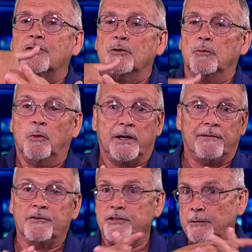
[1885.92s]
to
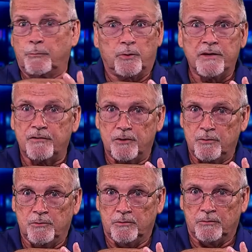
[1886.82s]
whatever's in
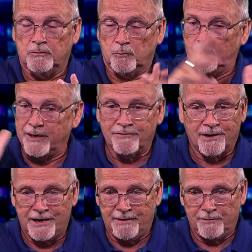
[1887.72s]
preview,
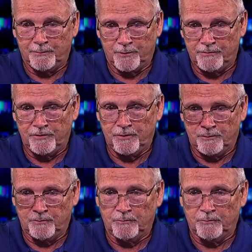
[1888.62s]
whatever I have in preview,